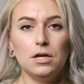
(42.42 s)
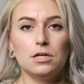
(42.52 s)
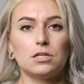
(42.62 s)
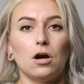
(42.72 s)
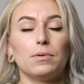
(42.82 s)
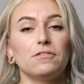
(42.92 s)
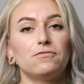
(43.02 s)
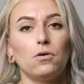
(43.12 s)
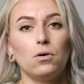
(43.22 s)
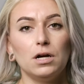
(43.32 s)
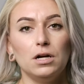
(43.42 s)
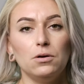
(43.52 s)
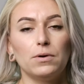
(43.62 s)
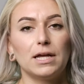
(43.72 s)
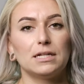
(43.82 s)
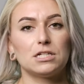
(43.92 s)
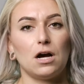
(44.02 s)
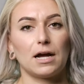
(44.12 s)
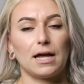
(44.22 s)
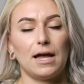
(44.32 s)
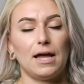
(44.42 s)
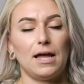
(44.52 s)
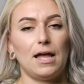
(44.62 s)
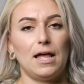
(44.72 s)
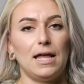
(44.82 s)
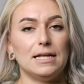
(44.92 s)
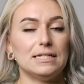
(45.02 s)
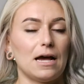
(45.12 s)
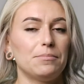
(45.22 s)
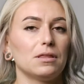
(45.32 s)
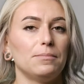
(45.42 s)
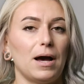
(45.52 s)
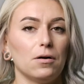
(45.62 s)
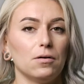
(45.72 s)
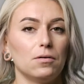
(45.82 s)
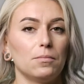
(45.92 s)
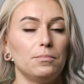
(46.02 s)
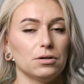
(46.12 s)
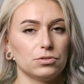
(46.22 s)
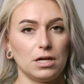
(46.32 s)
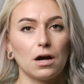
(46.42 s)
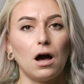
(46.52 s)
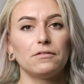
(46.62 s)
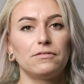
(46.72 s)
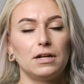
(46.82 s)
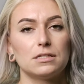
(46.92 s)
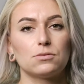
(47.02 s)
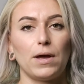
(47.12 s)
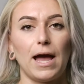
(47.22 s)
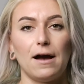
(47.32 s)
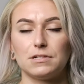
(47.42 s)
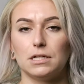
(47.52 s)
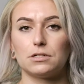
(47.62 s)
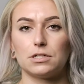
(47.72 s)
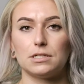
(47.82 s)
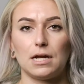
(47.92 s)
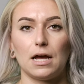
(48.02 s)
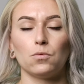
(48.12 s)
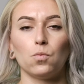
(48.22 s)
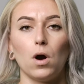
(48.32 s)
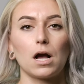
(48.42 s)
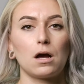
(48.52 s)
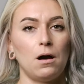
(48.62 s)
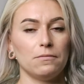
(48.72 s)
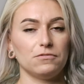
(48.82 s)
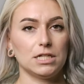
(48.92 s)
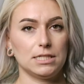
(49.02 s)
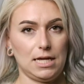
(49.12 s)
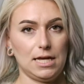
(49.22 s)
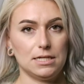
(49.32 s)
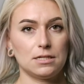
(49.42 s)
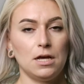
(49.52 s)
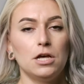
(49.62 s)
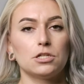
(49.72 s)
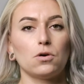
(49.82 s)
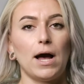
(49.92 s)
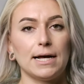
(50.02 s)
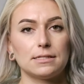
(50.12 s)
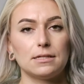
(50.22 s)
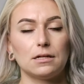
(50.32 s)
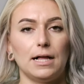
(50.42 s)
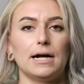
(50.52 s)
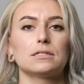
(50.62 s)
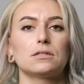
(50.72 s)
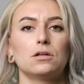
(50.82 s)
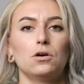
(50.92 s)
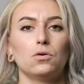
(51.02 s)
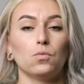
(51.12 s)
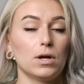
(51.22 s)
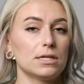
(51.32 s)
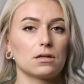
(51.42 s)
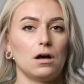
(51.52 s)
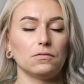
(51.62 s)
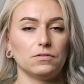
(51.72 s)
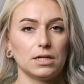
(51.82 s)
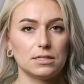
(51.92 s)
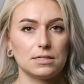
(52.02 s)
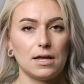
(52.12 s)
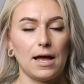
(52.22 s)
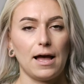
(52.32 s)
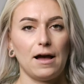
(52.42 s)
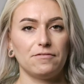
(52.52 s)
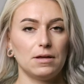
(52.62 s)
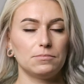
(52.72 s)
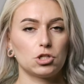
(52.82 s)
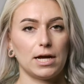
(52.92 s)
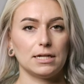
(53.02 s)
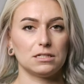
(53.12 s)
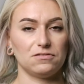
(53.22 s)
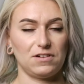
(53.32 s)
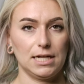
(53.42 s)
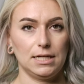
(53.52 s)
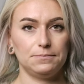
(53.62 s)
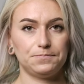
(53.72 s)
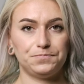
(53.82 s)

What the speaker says: So before we can talk in depth about building confidence, we have to understand what confidence is. So ask the class, what is confidence? Have them try to define it.